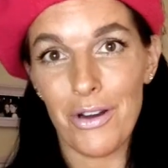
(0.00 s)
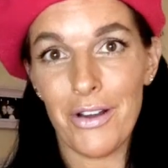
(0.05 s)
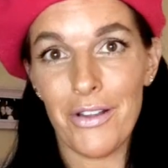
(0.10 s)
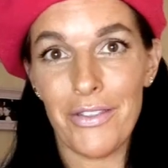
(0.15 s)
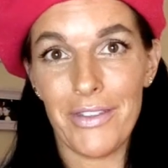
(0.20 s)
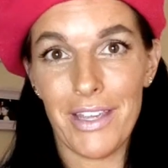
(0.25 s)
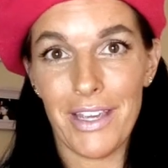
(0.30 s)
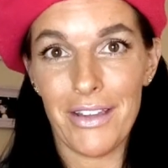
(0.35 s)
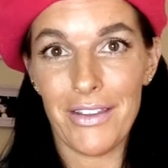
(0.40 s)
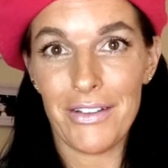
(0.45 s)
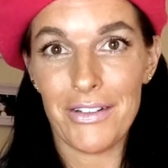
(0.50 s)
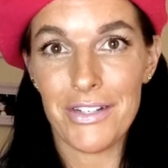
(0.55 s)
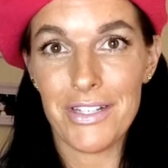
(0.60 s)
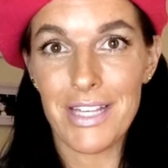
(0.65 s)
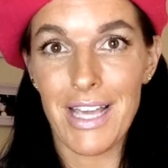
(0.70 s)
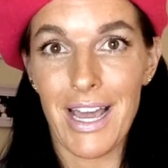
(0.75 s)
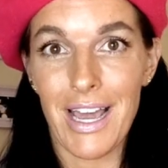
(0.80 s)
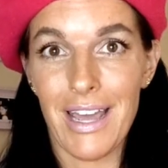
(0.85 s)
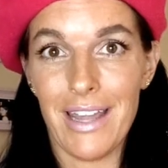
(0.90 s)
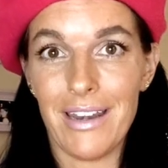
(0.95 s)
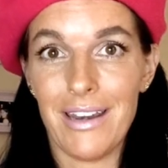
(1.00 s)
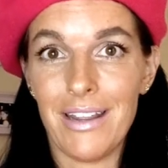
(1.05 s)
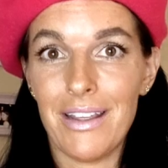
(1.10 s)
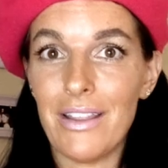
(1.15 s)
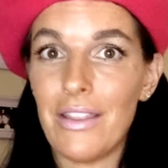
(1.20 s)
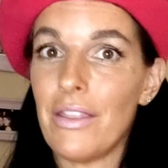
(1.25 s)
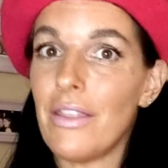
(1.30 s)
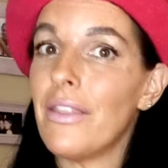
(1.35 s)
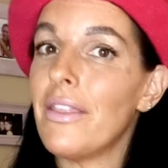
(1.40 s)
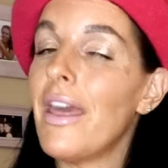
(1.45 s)
on the other side,
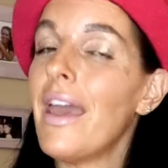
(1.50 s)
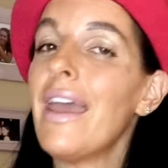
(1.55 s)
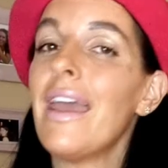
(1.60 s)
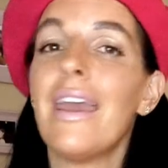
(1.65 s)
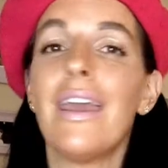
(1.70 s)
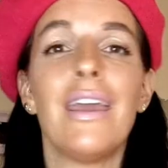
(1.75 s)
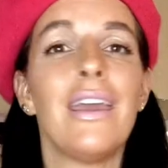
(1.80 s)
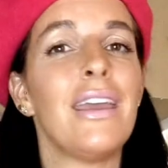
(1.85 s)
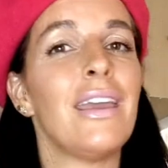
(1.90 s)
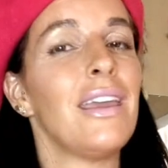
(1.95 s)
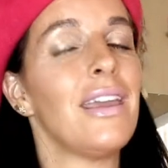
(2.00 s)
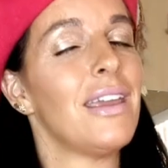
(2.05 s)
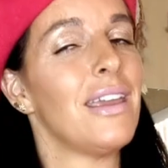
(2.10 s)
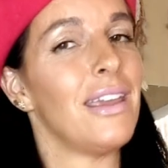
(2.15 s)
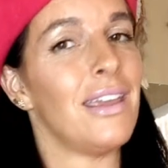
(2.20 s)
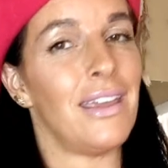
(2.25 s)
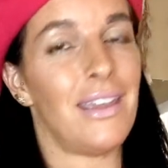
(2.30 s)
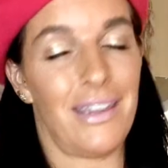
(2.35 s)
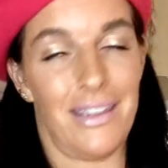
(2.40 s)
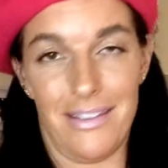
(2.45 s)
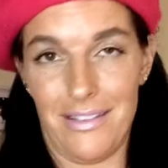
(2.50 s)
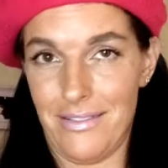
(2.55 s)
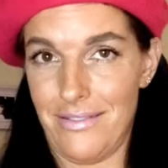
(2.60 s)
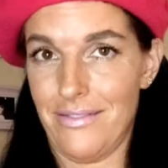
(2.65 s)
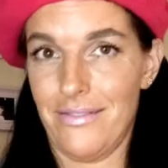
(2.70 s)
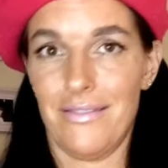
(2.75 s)
they